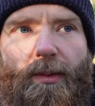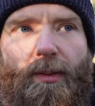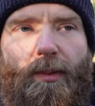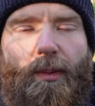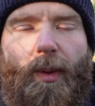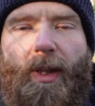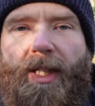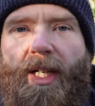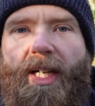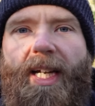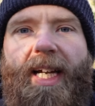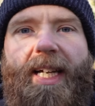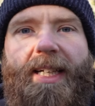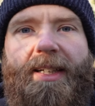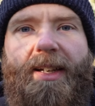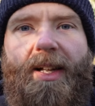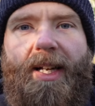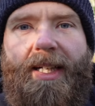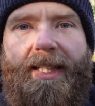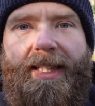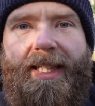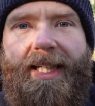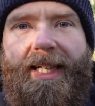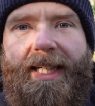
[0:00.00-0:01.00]
when I ate
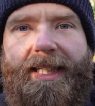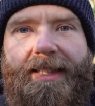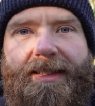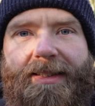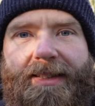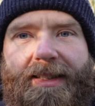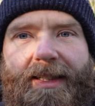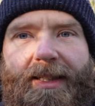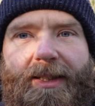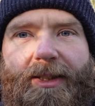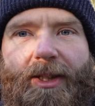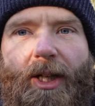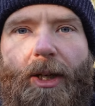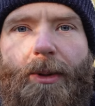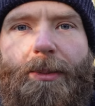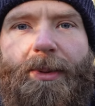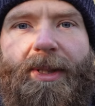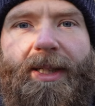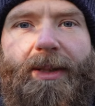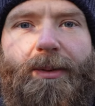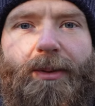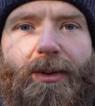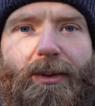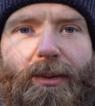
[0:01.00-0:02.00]
like this,
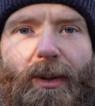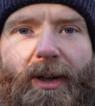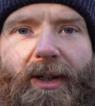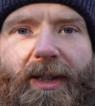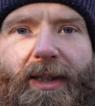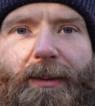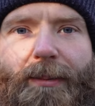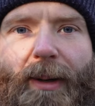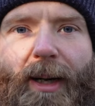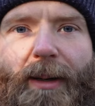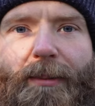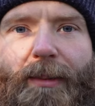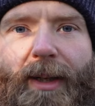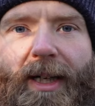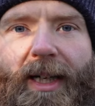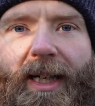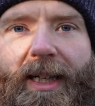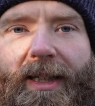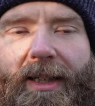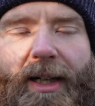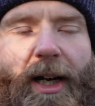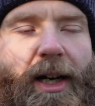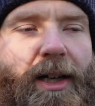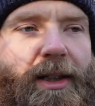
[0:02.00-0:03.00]
nobody was worried about my
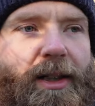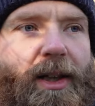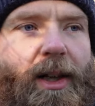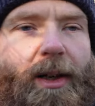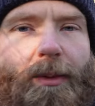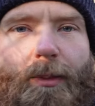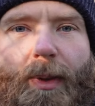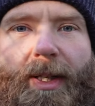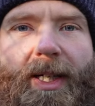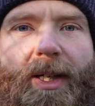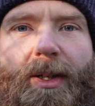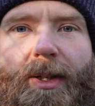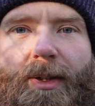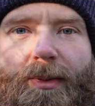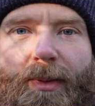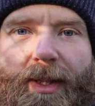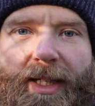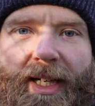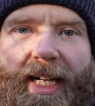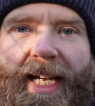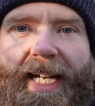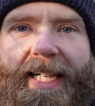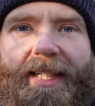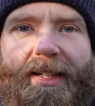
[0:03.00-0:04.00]
uh, like when I
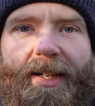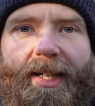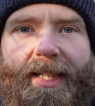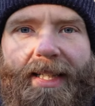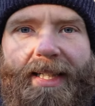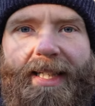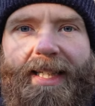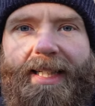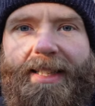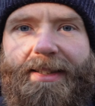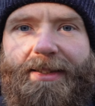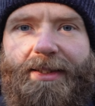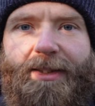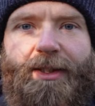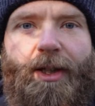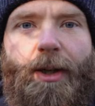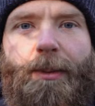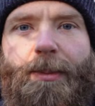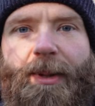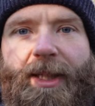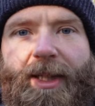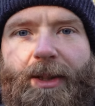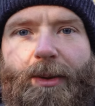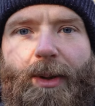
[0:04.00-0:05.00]
when I ate like this,
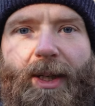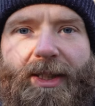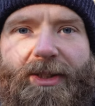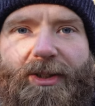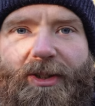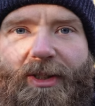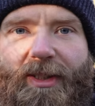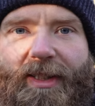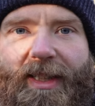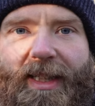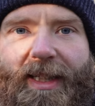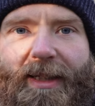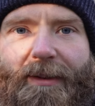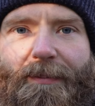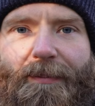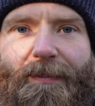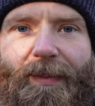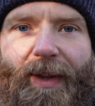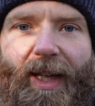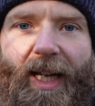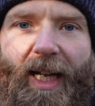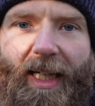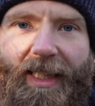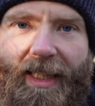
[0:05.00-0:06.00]
nobody questioned it.
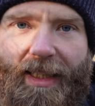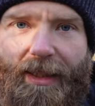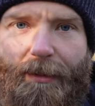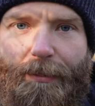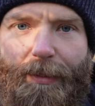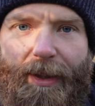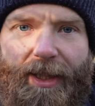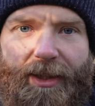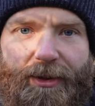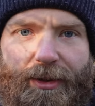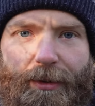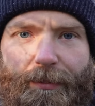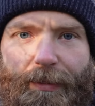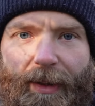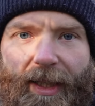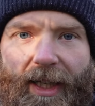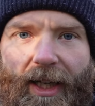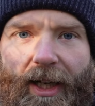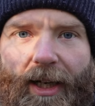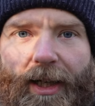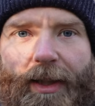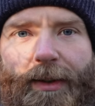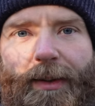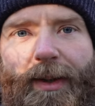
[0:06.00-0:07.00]
And then the picture
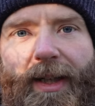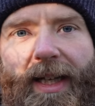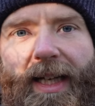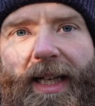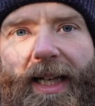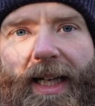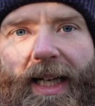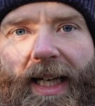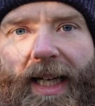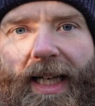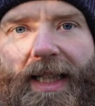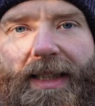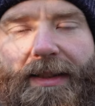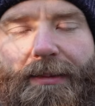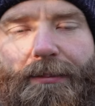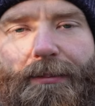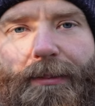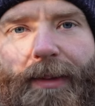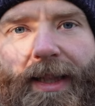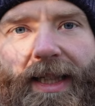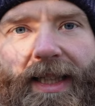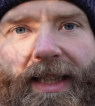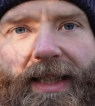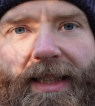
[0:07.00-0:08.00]
below is
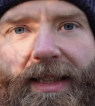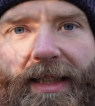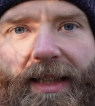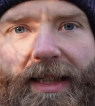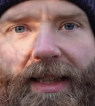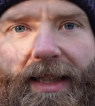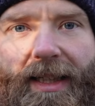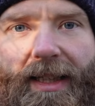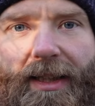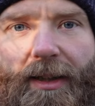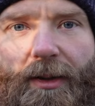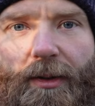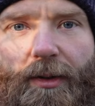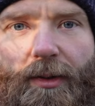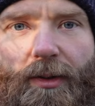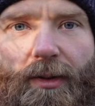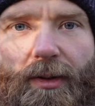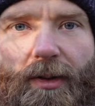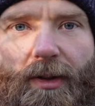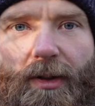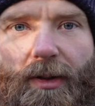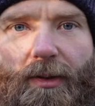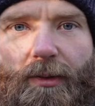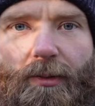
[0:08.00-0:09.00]
meat
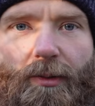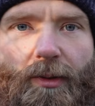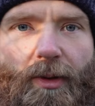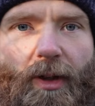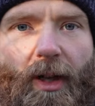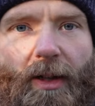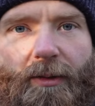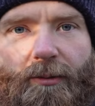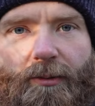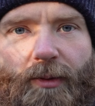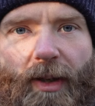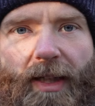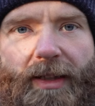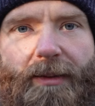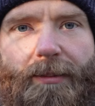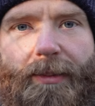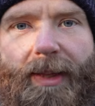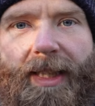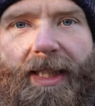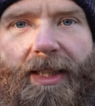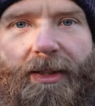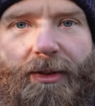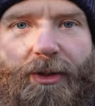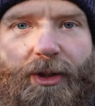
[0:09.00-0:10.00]
like red
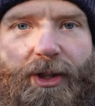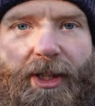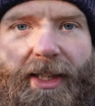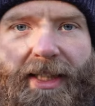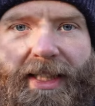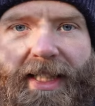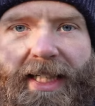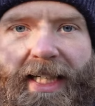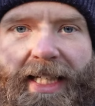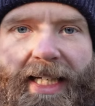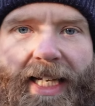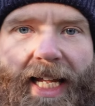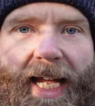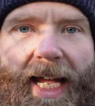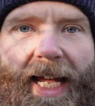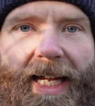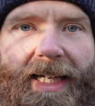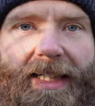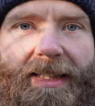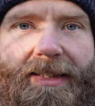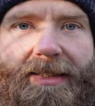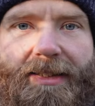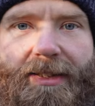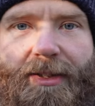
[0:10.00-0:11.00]
meat, chicken,
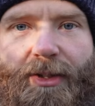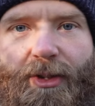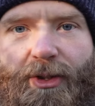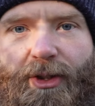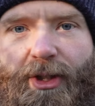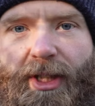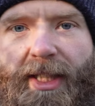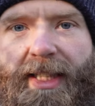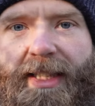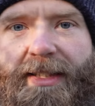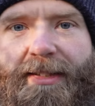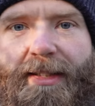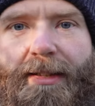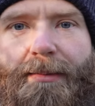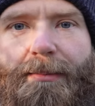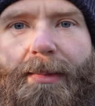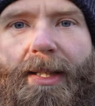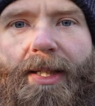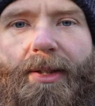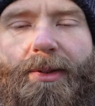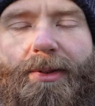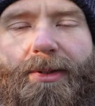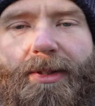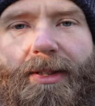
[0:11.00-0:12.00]
eggs, cheese and
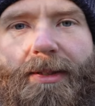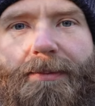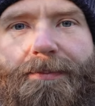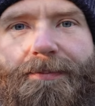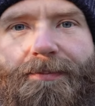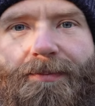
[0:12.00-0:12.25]
milk.